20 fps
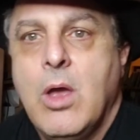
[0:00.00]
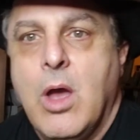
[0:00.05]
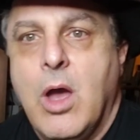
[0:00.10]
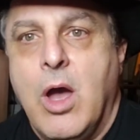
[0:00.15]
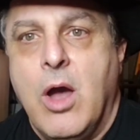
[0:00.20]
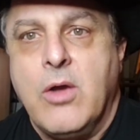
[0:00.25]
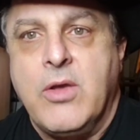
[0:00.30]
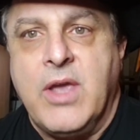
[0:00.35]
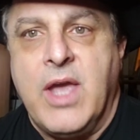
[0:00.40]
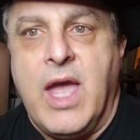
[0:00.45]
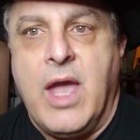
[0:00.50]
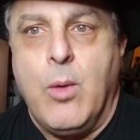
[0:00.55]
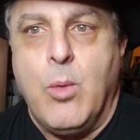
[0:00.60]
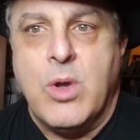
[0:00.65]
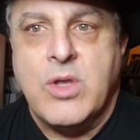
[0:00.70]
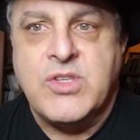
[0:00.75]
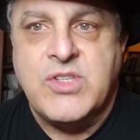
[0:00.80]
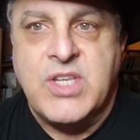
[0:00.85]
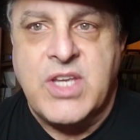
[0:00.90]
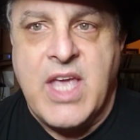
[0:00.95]
Okay,
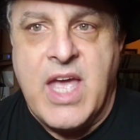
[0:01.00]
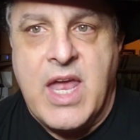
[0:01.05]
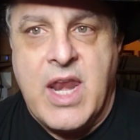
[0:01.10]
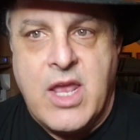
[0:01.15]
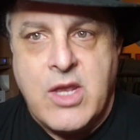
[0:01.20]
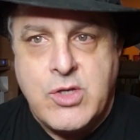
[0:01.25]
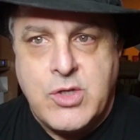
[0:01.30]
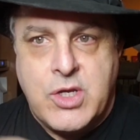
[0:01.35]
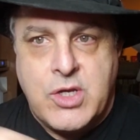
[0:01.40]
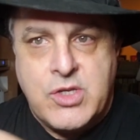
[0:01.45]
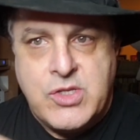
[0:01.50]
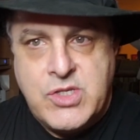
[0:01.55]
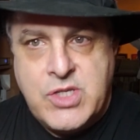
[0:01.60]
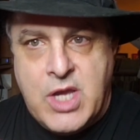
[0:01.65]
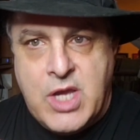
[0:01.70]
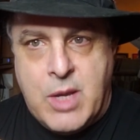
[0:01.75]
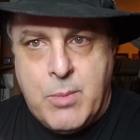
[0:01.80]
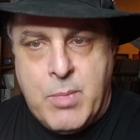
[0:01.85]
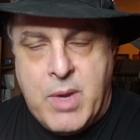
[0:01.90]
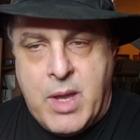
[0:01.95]
once again, as you can
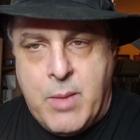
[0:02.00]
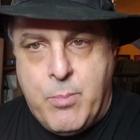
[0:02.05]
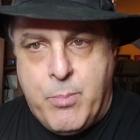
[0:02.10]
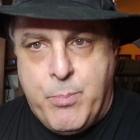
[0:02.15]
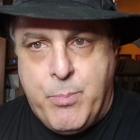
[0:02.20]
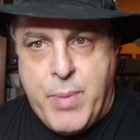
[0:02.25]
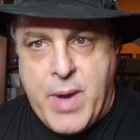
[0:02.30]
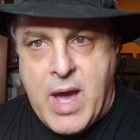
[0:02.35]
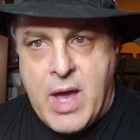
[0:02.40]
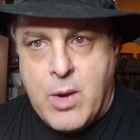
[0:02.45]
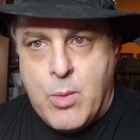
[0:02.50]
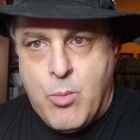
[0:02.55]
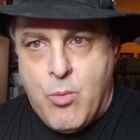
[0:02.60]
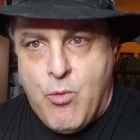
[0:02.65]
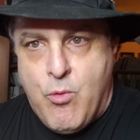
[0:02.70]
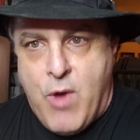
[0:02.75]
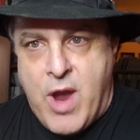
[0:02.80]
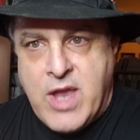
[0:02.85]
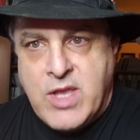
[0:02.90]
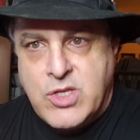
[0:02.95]
see on my bottom
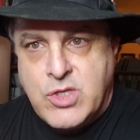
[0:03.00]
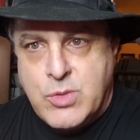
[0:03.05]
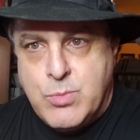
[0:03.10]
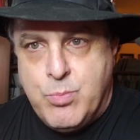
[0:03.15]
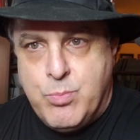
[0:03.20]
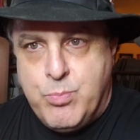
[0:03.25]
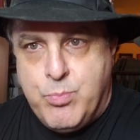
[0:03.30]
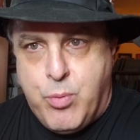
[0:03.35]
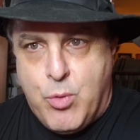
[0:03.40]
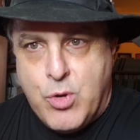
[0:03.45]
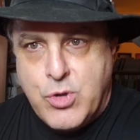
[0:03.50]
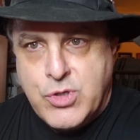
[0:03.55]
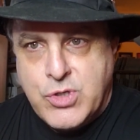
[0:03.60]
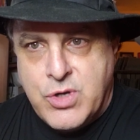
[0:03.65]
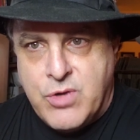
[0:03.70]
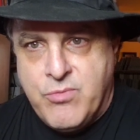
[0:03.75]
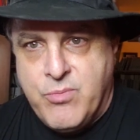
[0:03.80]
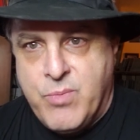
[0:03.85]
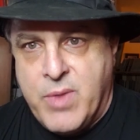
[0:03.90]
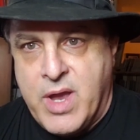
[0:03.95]
right
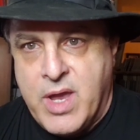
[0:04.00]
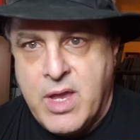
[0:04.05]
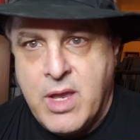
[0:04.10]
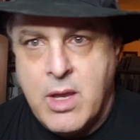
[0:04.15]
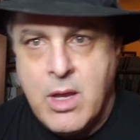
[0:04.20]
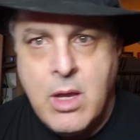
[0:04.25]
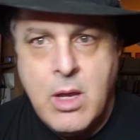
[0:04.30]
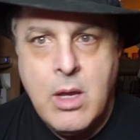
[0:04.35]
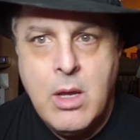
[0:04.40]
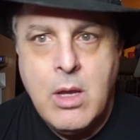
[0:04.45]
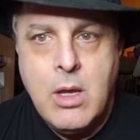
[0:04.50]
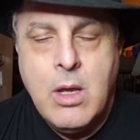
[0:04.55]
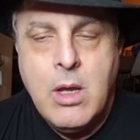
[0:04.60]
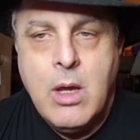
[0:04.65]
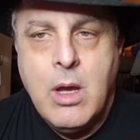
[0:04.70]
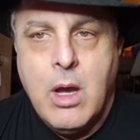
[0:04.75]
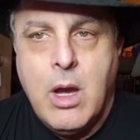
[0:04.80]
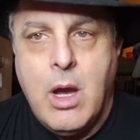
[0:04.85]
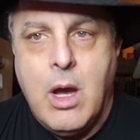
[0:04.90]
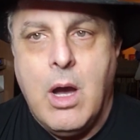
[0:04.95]
portion of my
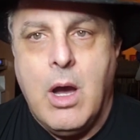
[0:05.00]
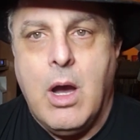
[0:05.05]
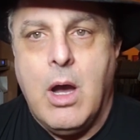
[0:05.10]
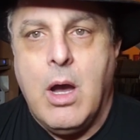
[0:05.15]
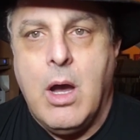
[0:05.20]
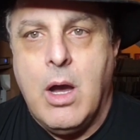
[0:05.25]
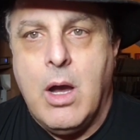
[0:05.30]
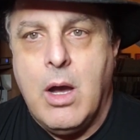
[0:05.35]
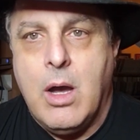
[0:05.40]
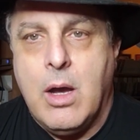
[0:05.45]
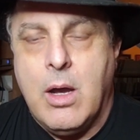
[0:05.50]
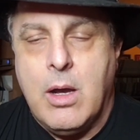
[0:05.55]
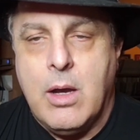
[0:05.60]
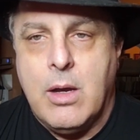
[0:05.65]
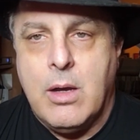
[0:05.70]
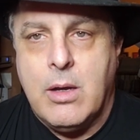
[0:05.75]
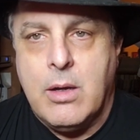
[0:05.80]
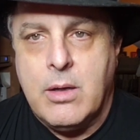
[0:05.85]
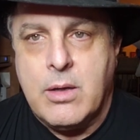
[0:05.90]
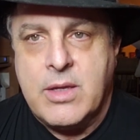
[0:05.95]

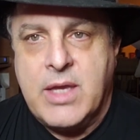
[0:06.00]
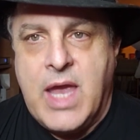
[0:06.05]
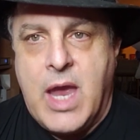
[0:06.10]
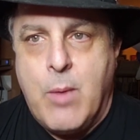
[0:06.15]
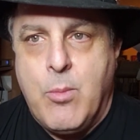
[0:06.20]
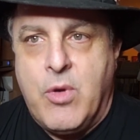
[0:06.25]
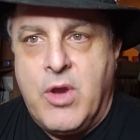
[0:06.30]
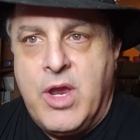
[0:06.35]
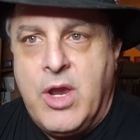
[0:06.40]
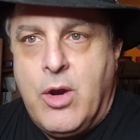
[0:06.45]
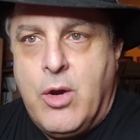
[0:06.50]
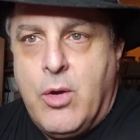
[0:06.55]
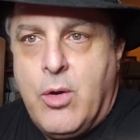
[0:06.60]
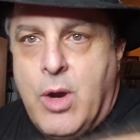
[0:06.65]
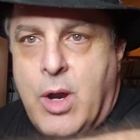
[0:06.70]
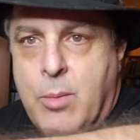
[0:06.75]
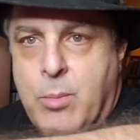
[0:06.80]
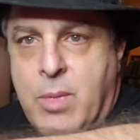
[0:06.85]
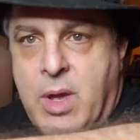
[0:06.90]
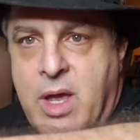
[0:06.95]
camera here
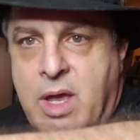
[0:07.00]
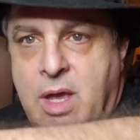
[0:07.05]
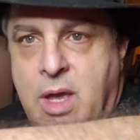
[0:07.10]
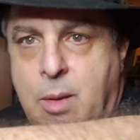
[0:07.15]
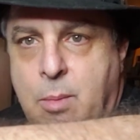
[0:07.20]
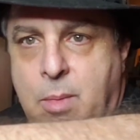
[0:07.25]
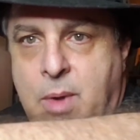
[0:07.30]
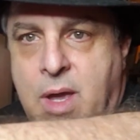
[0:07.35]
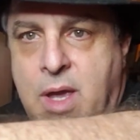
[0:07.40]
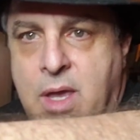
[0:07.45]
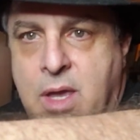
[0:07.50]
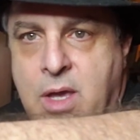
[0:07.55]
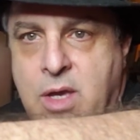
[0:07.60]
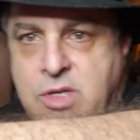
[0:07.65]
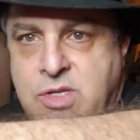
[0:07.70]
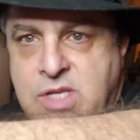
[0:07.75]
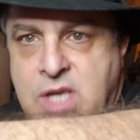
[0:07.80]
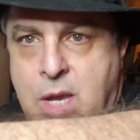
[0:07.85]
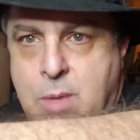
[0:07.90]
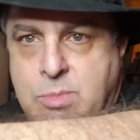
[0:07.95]
on my
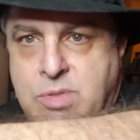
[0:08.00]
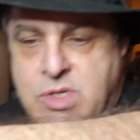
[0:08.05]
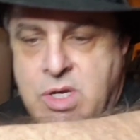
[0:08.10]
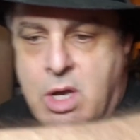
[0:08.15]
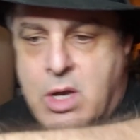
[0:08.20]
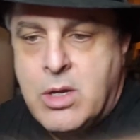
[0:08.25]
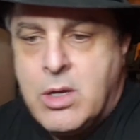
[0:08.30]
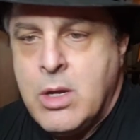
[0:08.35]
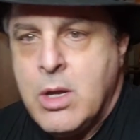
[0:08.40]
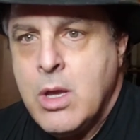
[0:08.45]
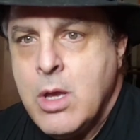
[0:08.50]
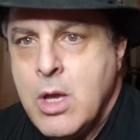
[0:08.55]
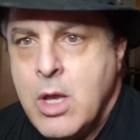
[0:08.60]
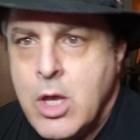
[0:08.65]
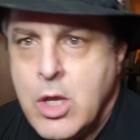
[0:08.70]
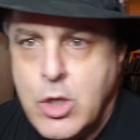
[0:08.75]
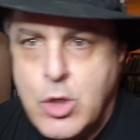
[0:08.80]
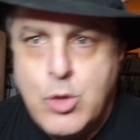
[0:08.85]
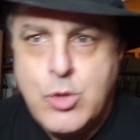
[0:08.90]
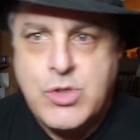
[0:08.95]
Samsung,
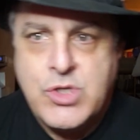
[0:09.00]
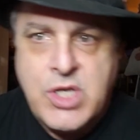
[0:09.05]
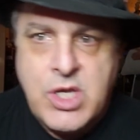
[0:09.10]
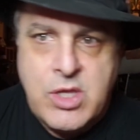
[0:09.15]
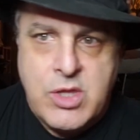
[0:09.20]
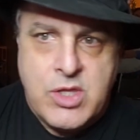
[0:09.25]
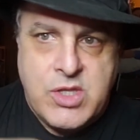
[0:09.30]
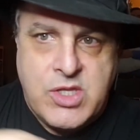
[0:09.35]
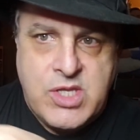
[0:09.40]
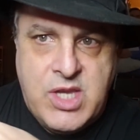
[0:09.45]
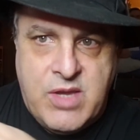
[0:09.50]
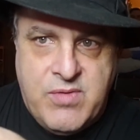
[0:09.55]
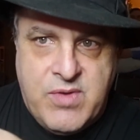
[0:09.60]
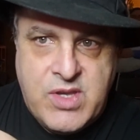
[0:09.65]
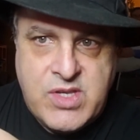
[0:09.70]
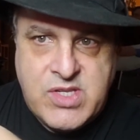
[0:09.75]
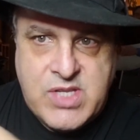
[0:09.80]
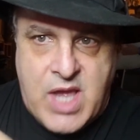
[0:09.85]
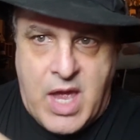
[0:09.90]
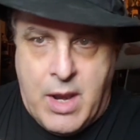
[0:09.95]
you see the
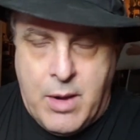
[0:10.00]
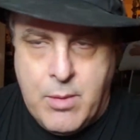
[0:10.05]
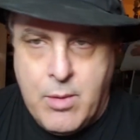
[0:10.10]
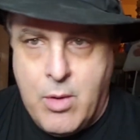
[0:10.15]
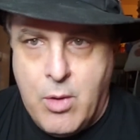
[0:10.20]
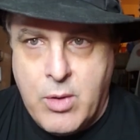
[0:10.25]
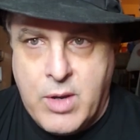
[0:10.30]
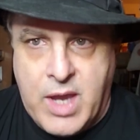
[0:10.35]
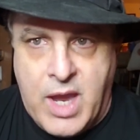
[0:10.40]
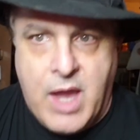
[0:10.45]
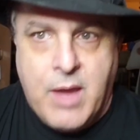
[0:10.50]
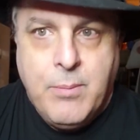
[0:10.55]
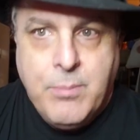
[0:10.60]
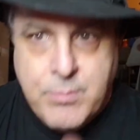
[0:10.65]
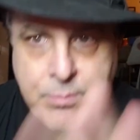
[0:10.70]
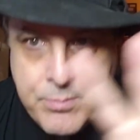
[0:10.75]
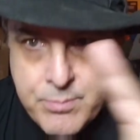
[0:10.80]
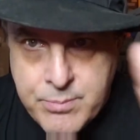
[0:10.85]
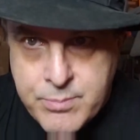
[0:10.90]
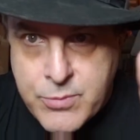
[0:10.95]
TV set. Okay,
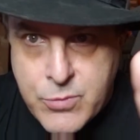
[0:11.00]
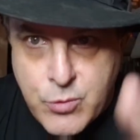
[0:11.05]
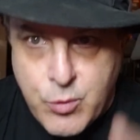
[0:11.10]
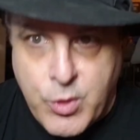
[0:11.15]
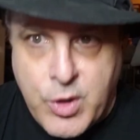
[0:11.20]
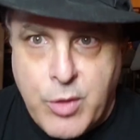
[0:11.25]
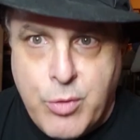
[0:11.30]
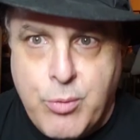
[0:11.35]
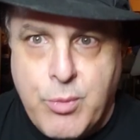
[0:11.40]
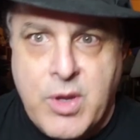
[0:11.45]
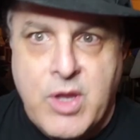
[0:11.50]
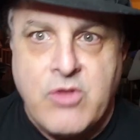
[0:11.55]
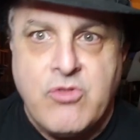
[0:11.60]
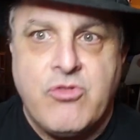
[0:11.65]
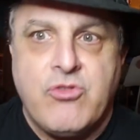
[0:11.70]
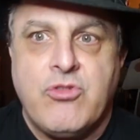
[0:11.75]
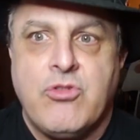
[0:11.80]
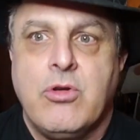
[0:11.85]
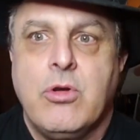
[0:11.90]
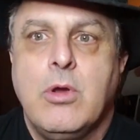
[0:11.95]

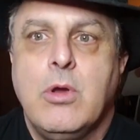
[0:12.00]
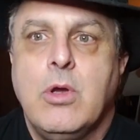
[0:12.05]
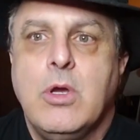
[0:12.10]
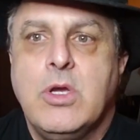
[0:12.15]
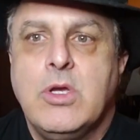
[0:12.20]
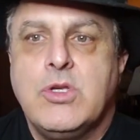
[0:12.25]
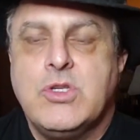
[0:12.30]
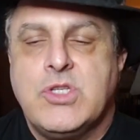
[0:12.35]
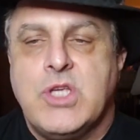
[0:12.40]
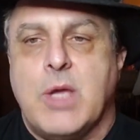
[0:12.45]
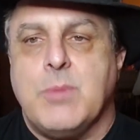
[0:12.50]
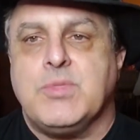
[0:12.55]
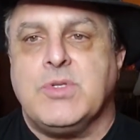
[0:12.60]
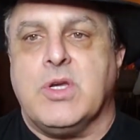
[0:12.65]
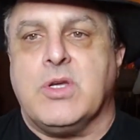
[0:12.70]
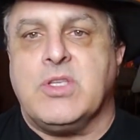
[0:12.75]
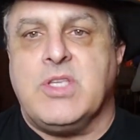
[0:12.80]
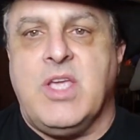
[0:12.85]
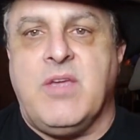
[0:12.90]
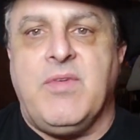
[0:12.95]
23-inch
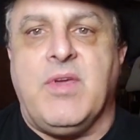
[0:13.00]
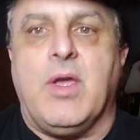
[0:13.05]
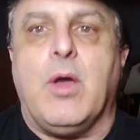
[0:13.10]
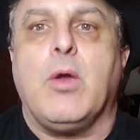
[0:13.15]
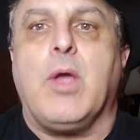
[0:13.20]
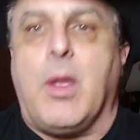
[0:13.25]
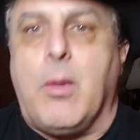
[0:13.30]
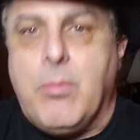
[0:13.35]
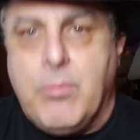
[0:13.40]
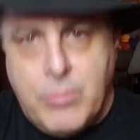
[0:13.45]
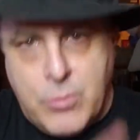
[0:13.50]
Samsung TV. Okay,